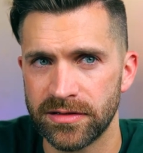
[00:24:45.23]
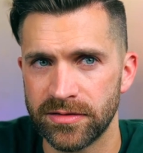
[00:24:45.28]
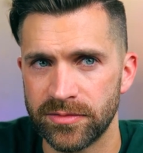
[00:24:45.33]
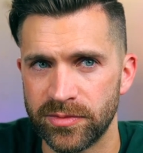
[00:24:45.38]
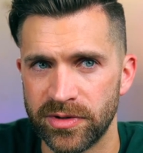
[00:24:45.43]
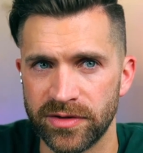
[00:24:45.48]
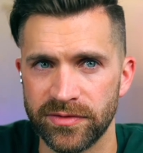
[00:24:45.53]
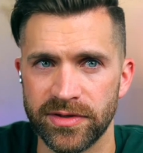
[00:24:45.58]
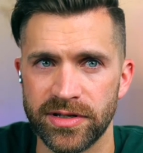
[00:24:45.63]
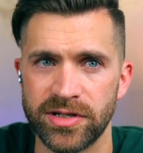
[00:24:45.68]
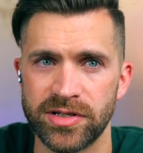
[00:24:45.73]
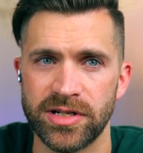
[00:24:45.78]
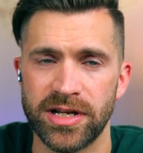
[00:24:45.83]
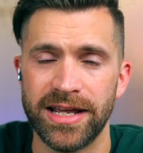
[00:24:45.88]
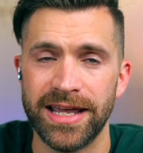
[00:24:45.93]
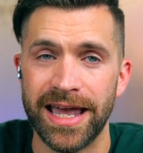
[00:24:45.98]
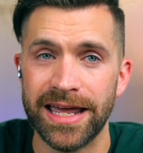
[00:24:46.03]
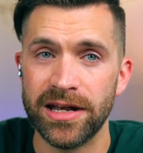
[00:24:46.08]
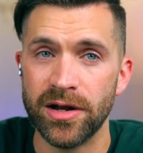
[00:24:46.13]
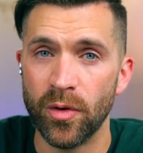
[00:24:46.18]
privilege.
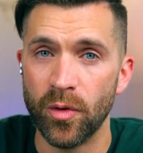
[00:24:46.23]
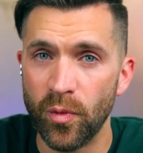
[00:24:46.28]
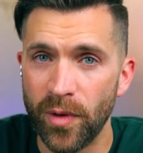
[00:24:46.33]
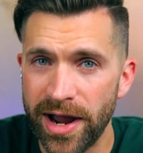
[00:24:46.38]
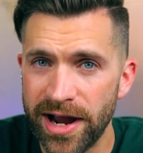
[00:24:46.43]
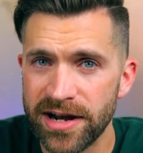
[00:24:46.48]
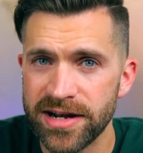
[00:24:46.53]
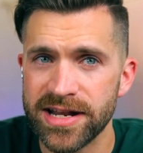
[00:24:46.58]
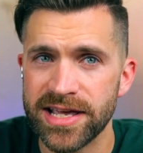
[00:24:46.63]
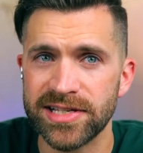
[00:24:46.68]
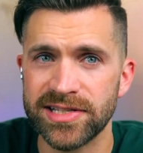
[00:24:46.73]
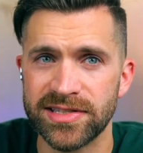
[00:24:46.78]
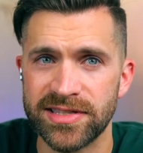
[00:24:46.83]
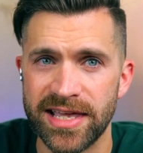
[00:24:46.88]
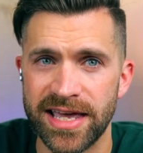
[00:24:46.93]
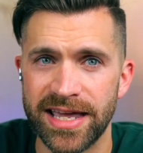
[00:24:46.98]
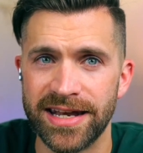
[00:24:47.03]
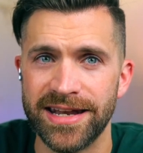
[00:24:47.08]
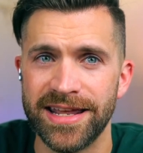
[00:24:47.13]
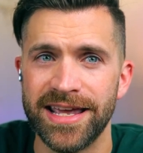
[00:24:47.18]
And awareness,
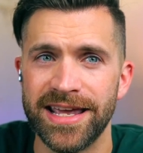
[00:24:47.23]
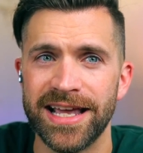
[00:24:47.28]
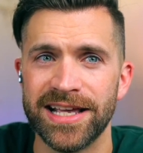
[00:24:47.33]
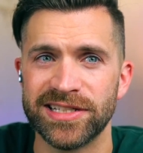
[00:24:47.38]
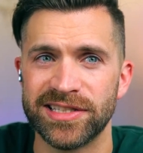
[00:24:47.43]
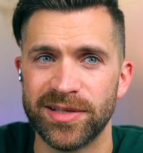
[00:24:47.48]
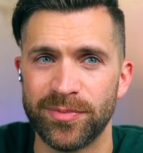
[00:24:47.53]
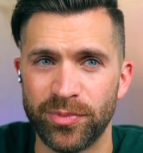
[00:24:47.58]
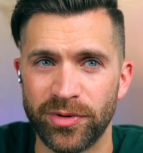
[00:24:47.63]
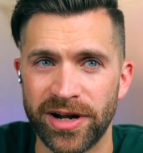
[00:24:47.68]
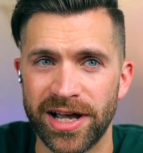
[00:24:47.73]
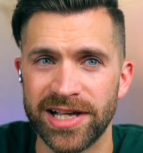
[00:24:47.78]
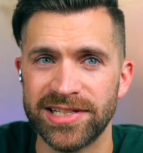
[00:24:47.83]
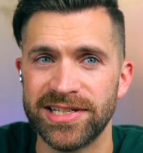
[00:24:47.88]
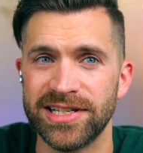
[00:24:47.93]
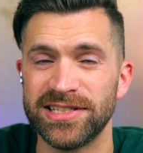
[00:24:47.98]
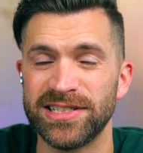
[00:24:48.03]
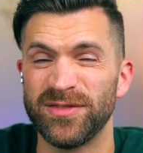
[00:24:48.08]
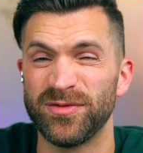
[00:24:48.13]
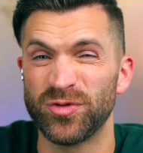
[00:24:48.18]
then, is the
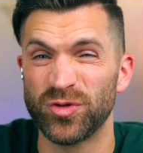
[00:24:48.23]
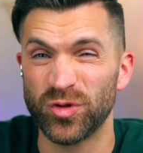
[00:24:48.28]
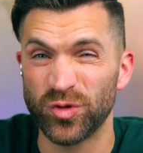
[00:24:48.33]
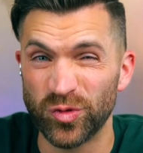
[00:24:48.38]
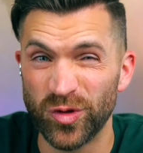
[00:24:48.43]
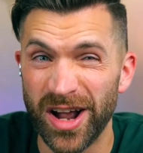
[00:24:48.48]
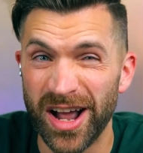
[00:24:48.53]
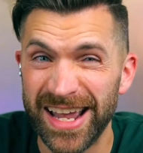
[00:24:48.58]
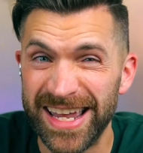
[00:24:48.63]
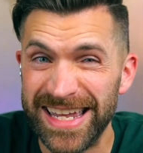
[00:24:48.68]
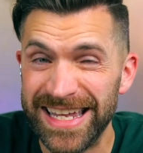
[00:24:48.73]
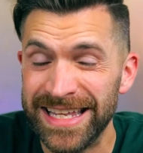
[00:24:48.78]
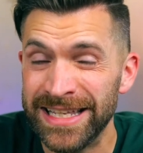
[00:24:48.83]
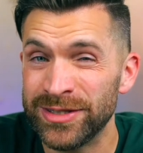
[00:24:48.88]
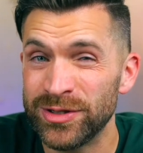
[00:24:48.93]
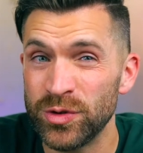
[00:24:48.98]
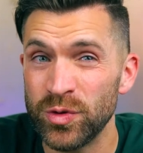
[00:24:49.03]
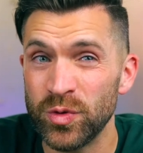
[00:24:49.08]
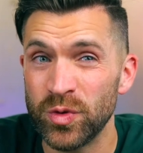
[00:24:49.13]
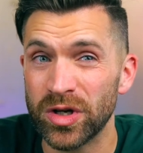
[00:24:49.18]
process of trying
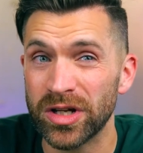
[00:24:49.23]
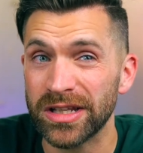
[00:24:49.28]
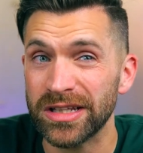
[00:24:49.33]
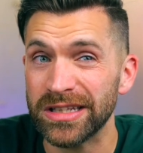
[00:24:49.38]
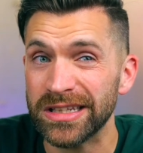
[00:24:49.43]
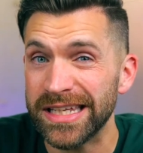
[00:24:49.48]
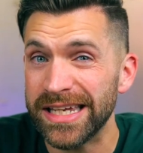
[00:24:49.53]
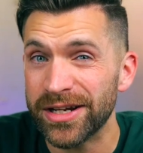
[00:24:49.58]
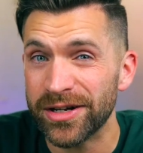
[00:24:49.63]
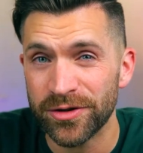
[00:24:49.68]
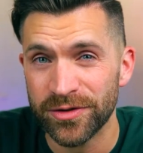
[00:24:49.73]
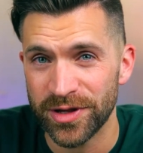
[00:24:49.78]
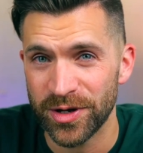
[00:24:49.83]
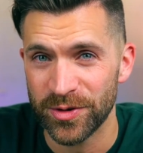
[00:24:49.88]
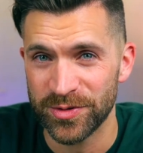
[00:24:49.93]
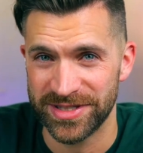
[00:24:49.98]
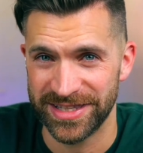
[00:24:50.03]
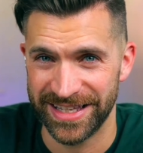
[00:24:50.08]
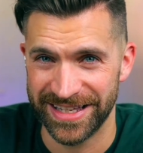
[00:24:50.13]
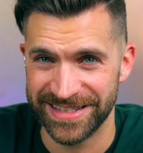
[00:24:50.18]
to clear
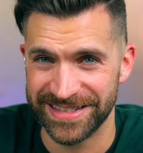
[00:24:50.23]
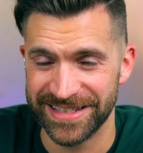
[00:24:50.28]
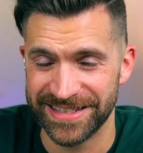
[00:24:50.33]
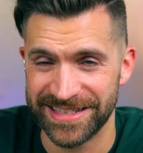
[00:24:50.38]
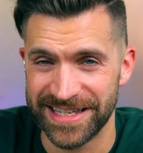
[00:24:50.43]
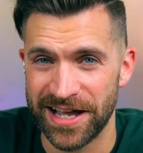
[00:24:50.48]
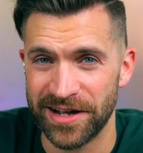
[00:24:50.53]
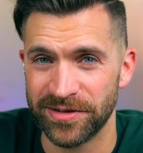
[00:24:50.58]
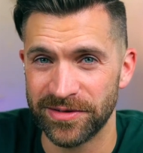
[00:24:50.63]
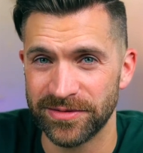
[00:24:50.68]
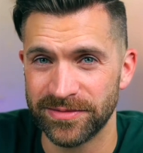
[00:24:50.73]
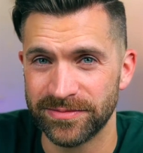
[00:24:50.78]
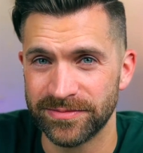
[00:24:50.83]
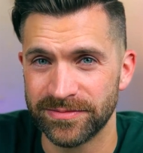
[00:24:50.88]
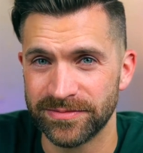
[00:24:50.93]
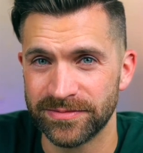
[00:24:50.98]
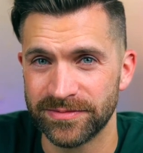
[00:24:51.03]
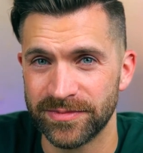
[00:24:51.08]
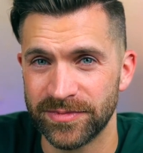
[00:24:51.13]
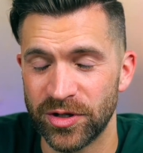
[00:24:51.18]
those lenses out
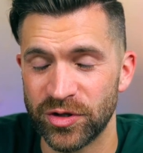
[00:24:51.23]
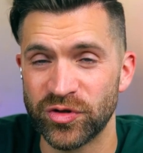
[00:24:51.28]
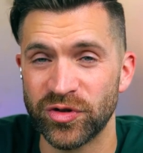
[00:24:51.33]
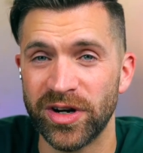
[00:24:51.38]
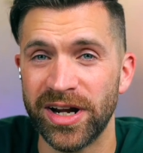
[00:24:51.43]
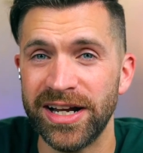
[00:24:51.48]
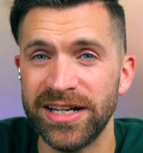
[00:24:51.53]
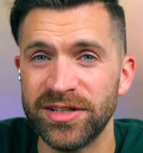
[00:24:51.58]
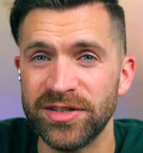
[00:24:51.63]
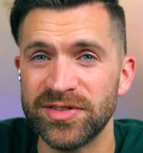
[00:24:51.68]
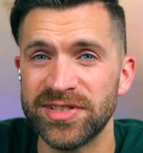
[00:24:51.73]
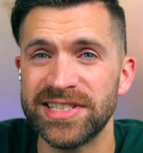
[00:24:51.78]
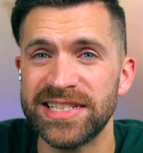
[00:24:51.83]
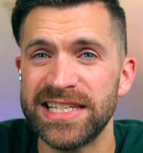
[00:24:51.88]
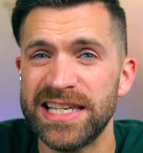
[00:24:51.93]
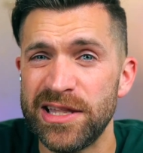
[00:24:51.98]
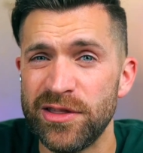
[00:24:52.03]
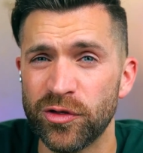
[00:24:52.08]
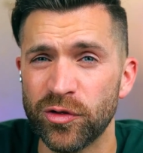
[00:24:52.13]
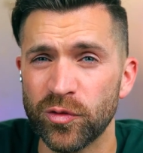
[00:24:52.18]
or trying to
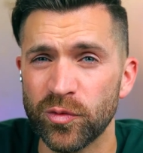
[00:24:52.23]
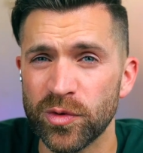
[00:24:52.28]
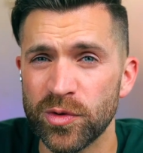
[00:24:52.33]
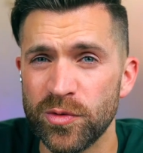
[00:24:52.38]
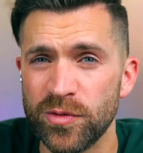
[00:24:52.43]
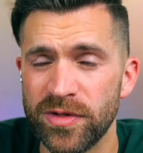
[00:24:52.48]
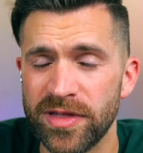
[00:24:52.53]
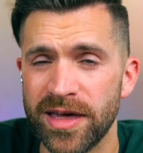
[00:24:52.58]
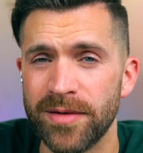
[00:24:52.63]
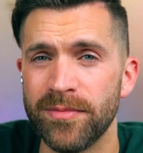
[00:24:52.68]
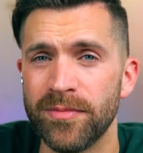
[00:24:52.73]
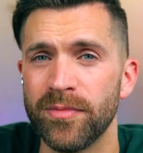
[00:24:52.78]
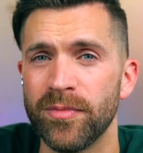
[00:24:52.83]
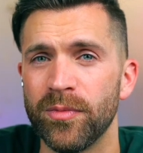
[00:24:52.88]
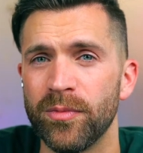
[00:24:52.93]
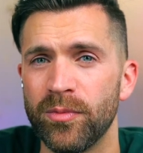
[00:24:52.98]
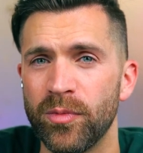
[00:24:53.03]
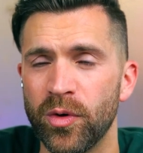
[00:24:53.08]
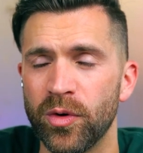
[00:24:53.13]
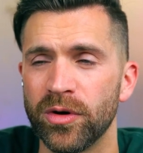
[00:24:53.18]
see through them
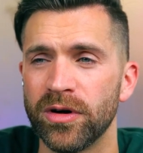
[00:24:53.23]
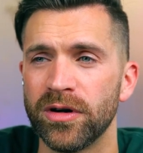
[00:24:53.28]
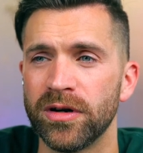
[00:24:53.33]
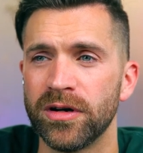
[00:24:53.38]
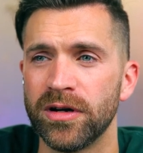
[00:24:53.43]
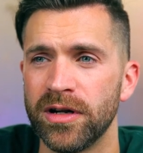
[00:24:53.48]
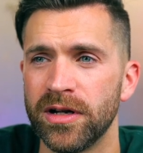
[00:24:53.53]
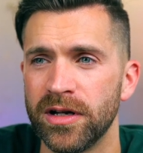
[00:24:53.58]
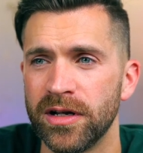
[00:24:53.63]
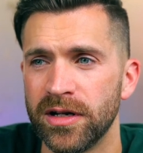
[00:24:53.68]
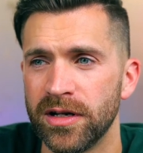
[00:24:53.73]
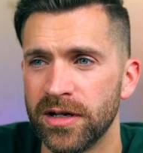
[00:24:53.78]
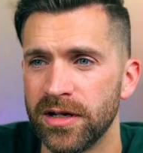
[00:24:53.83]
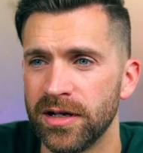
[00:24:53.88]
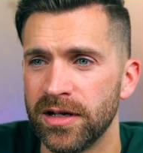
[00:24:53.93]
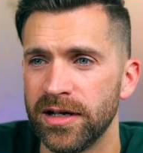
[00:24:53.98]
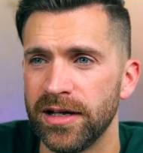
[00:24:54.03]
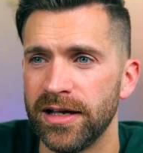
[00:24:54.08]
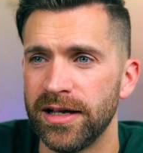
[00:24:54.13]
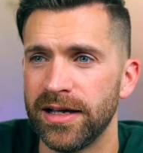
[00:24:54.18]
more
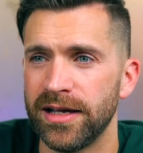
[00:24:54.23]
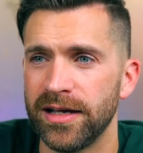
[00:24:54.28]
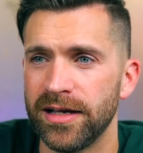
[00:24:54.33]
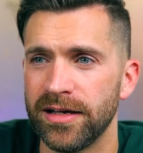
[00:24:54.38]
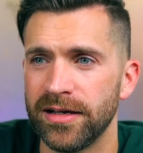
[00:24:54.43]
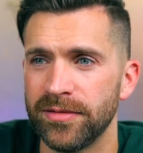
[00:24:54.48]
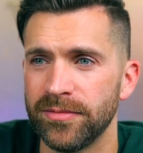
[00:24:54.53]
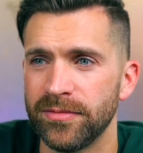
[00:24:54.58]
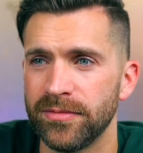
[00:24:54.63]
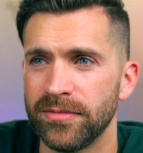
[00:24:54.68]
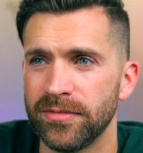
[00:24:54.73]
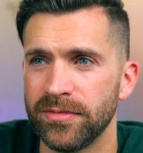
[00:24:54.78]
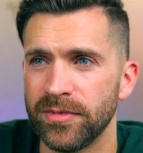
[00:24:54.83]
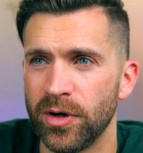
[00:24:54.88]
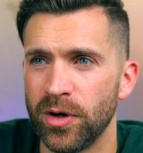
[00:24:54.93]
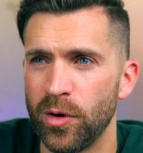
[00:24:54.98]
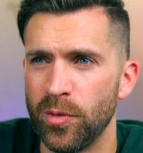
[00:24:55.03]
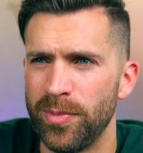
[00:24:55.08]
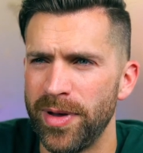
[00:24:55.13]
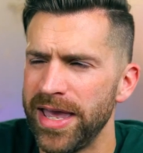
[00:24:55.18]

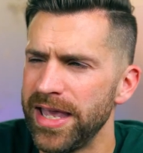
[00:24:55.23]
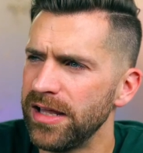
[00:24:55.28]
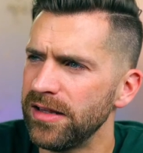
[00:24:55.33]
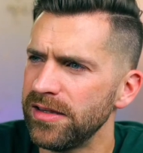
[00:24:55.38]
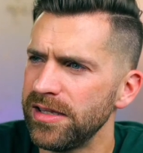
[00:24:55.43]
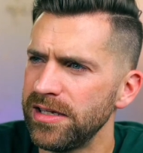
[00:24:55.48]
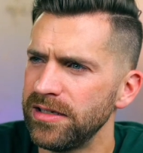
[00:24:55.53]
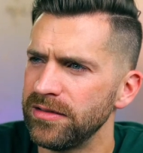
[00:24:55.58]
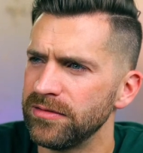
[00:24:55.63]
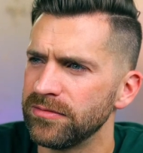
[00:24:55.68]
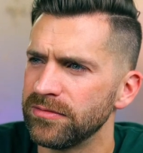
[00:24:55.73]
opaquely.